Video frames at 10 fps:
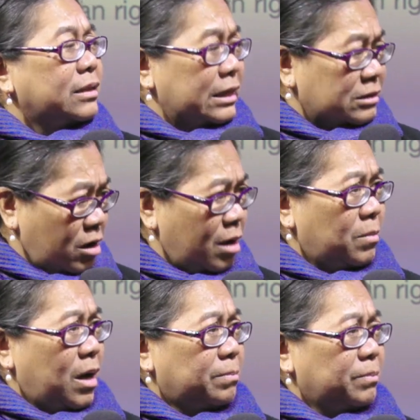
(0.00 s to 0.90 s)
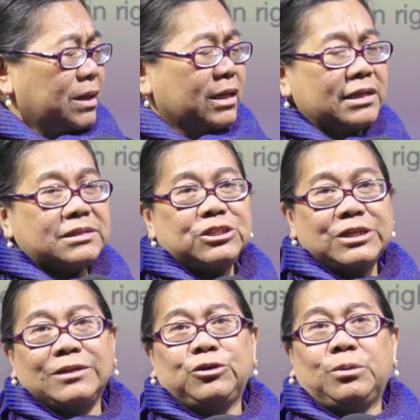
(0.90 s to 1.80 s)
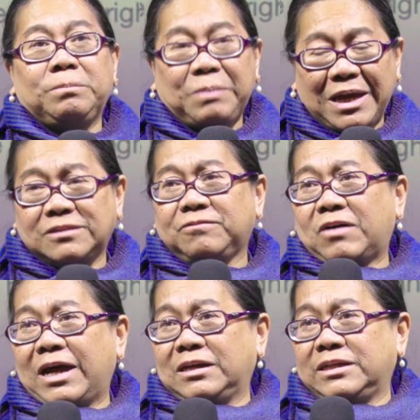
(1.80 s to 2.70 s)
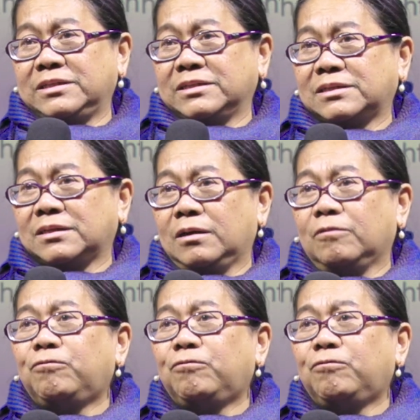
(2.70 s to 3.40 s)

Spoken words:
that come up is gender-based violence